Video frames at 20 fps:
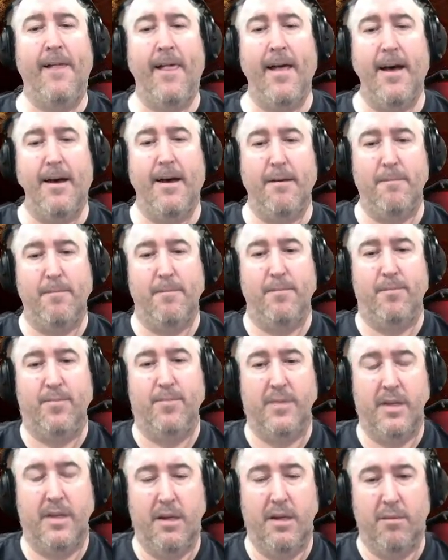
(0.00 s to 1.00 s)
Um,
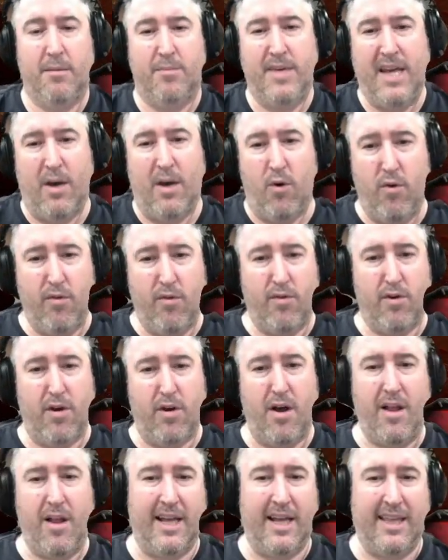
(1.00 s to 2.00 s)
but yeah,
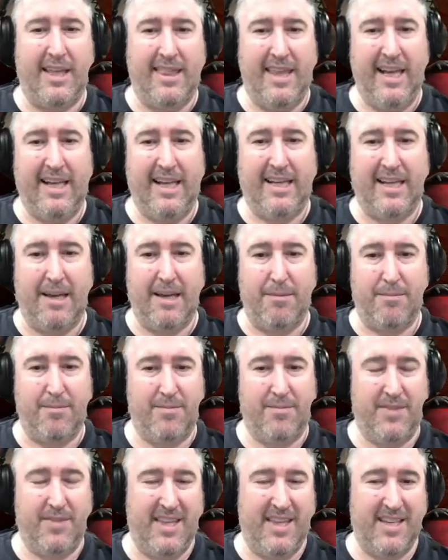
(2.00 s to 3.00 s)
overall, I think
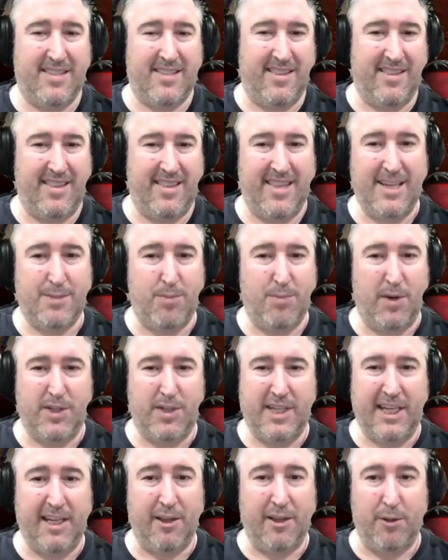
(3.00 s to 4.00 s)
this
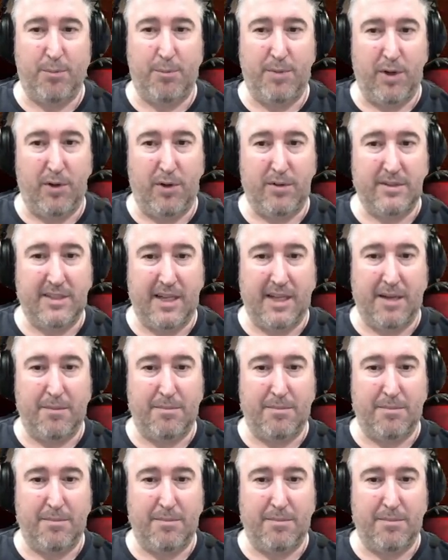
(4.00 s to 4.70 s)
particular build,